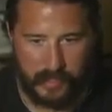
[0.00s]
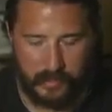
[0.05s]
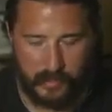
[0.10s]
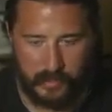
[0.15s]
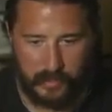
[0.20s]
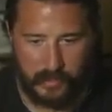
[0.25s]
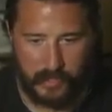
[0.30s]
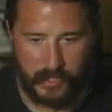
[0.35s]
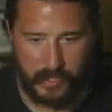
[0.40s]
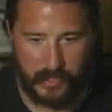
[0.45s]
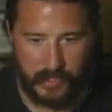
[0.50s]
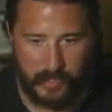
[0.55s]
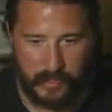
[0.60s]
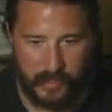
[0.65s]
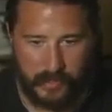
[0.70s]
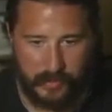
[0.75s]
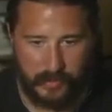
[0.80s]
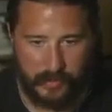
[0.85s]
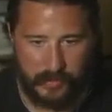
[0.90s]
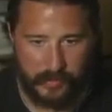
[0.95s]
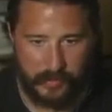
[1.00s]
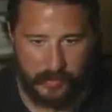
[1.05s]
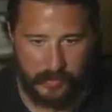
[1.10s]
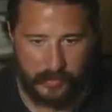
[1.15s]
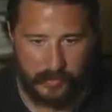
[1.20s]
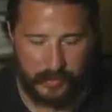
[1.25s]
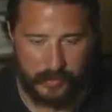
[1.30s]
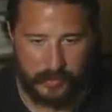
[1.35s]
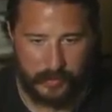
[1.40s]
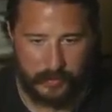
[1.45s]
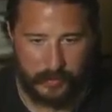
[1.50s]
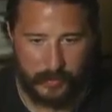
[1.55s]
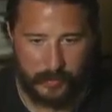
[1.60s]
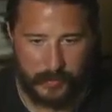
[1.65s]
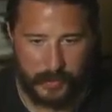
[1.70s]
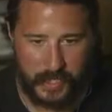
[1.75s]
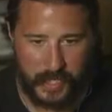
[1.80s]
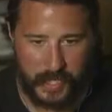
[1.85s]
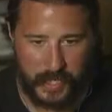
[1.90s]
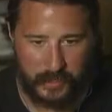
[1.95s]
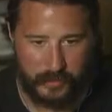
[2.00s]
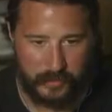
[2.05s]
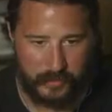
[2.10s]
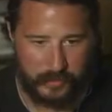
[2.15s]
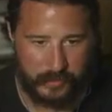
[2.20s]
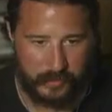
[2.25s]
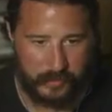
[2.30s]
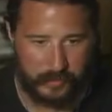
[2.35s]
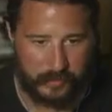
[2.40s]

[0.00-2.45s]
a Latina is extremely accurate.